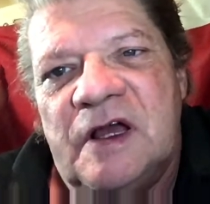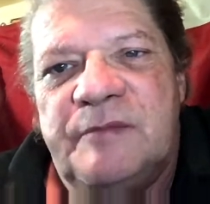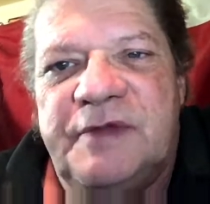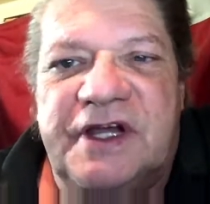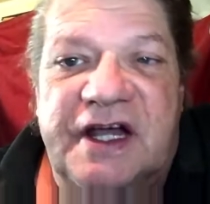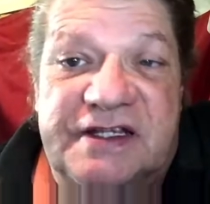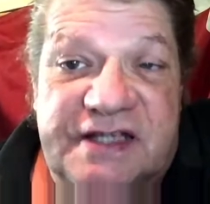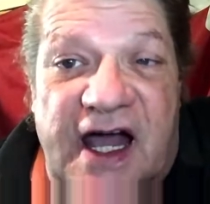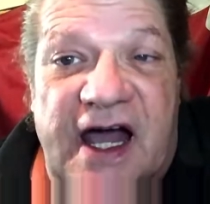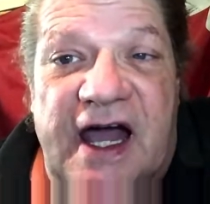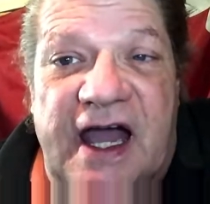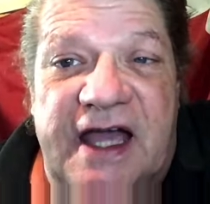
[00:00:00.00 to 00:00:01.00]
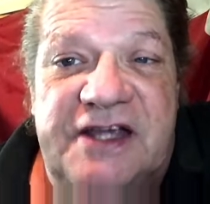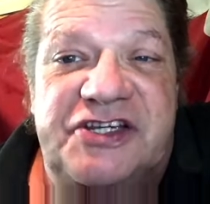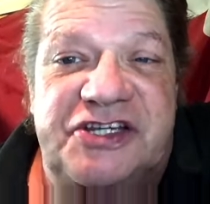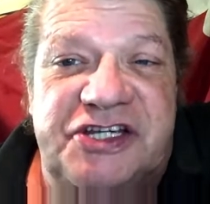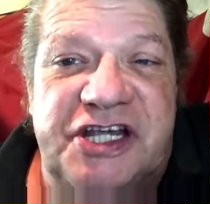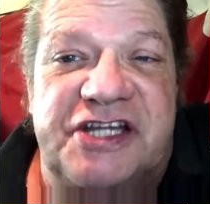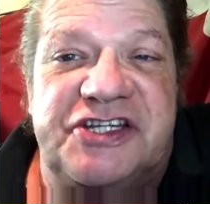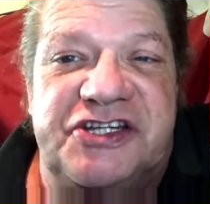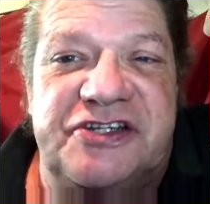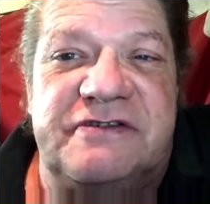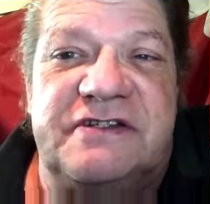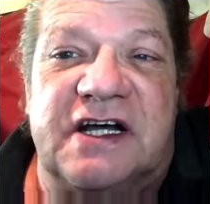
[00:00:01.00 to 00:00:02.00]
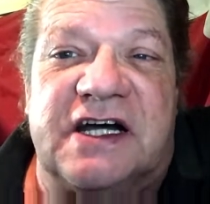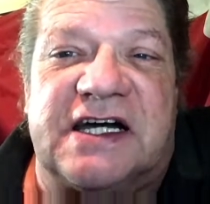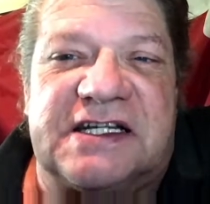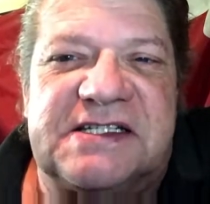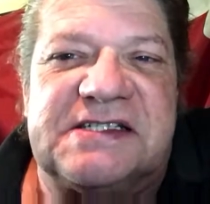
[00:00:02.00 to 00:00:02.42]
Because I shit you not.